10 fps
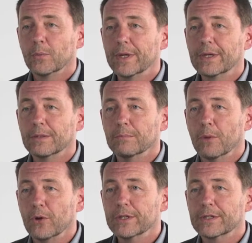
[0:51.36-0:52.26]
We can
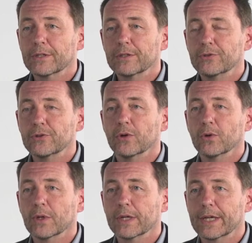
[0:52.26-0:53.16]
monitor,
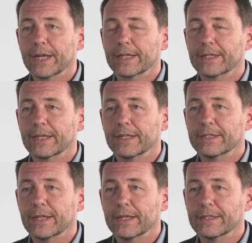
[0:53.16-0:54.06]
control and connect to the
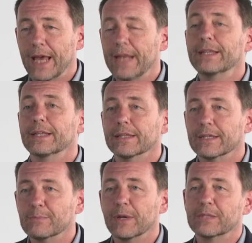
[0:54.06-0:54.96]
internet anything
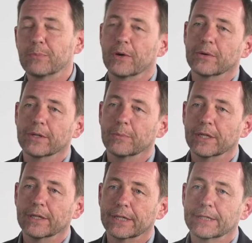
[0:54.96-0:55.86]
that is mains powered in the
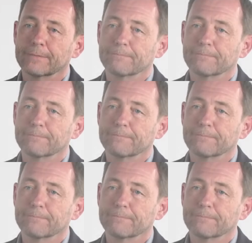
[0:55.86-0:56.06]
building.